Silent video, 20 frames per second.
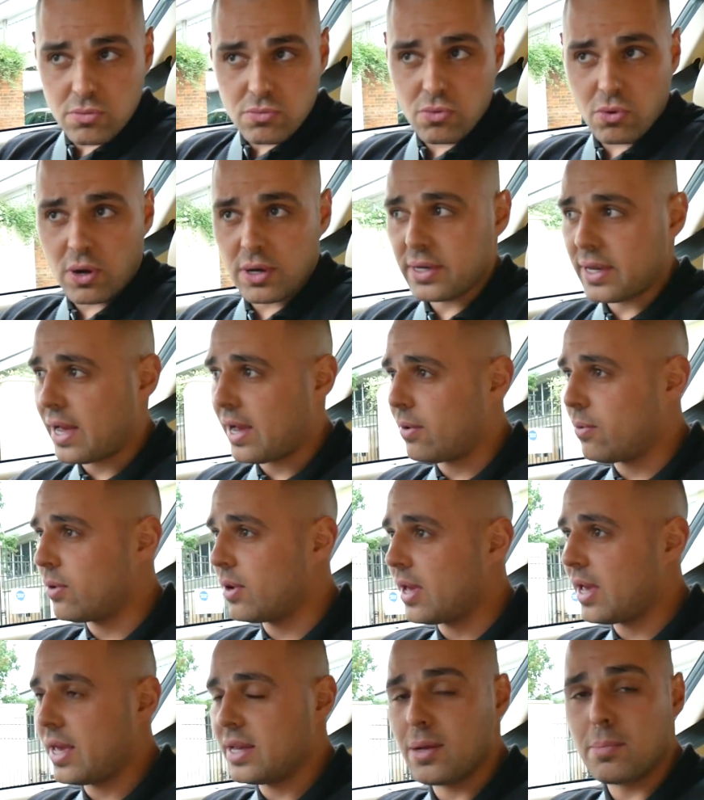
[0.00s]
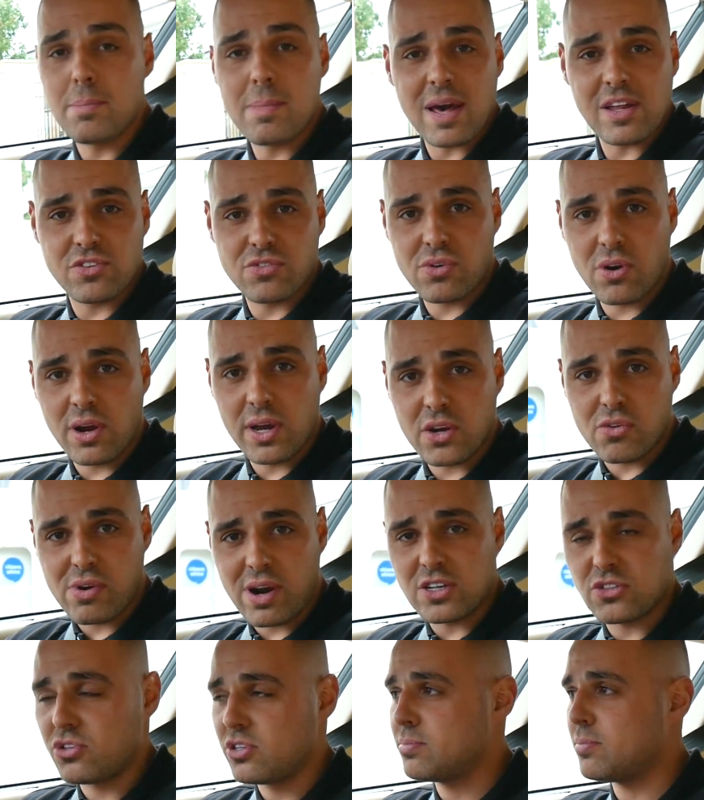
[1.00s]
right now in a Maserati
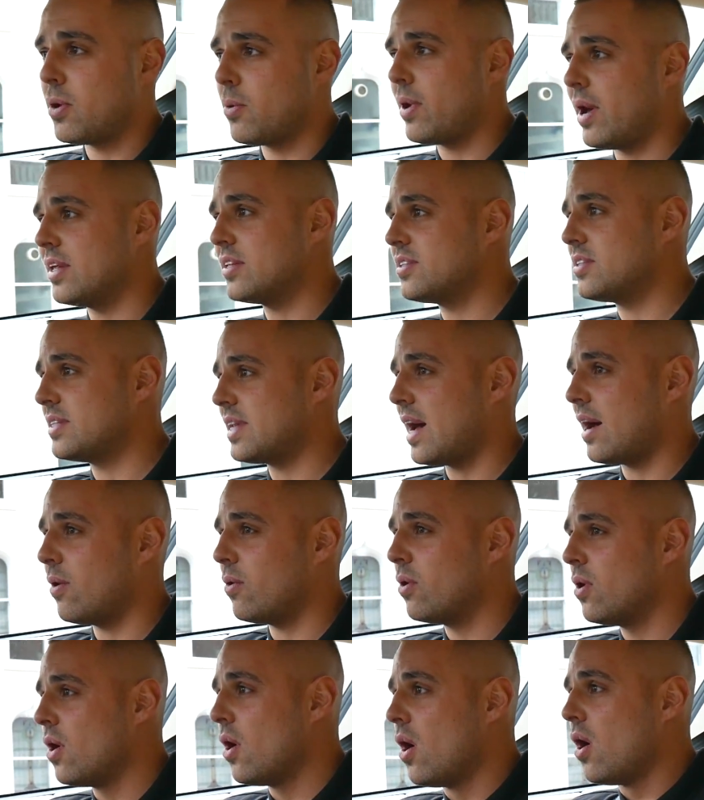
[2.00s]
Granturismo S. Now,